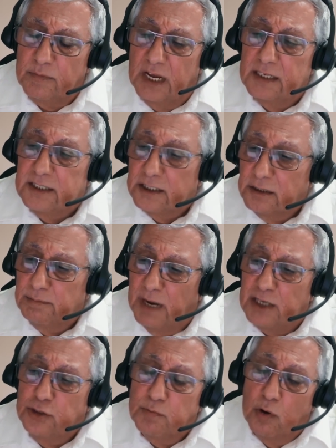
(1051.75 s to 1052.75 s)
it's
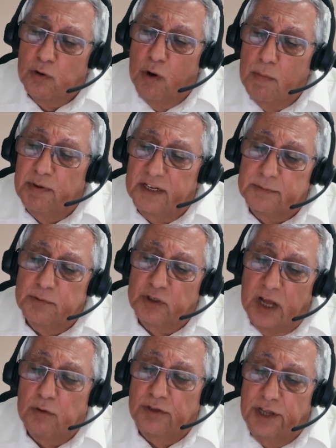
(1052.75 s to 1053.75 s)
much more complex
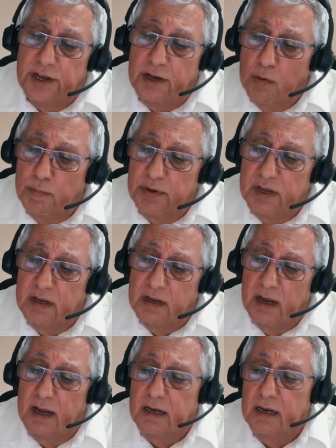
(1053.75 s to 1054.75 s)
without the AOP
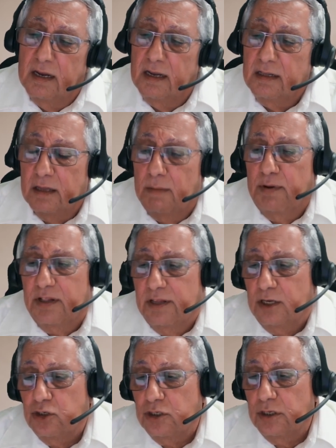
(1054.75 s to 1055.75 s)
and
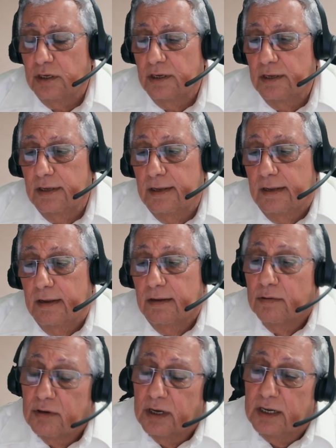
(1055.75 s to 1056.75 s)
interpretation.
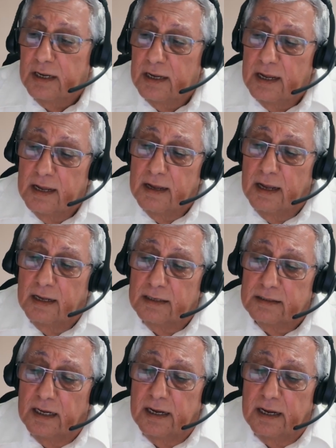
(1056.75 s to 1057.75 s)
Okay,
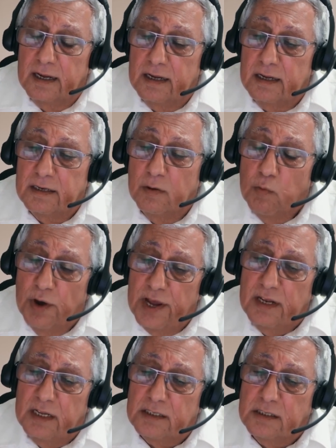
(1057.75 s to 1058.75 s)
the way
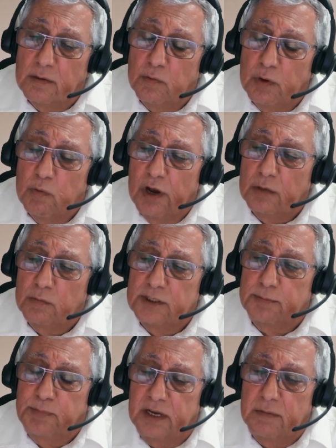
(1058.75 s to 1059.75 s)
that we work with
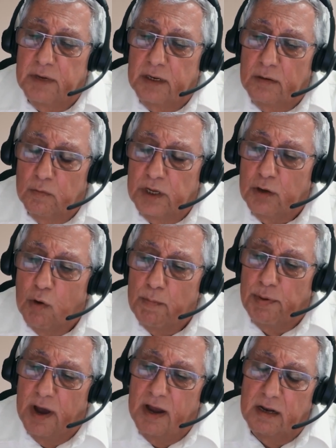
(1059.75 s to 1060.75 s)
Specman, we
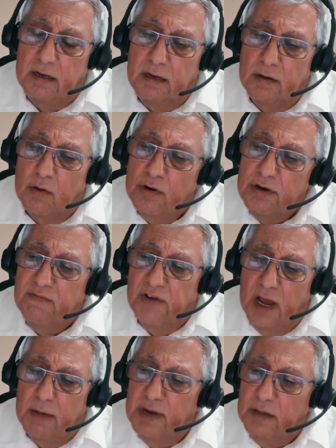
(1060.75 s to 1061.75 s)
compile the whole
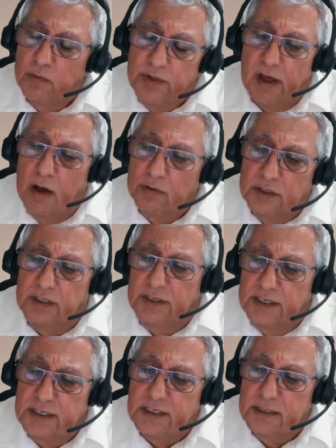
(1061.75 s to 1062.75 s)
environment without the
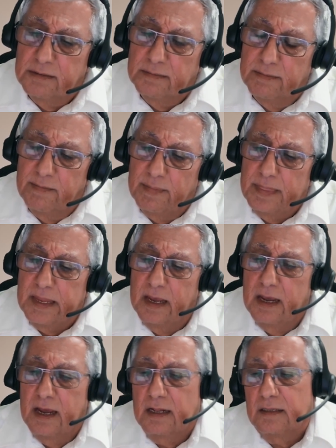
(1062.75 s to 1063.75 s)
test
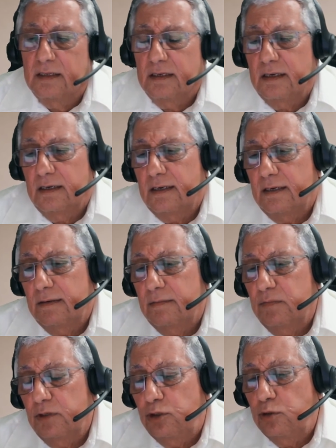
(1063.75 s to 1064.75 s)
and
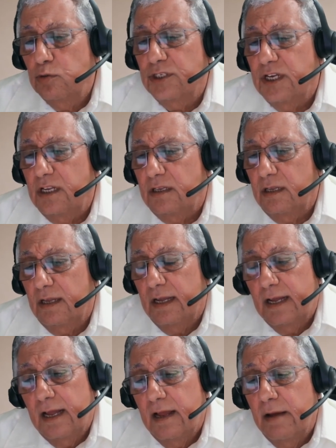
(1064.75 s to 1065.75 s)
use it
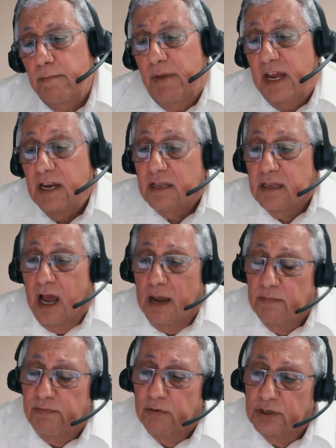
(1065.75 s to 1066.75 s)
many
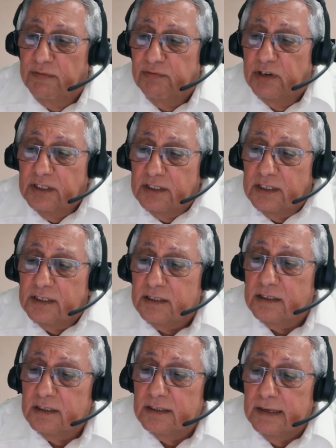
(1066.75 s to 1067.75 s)
times for different tests.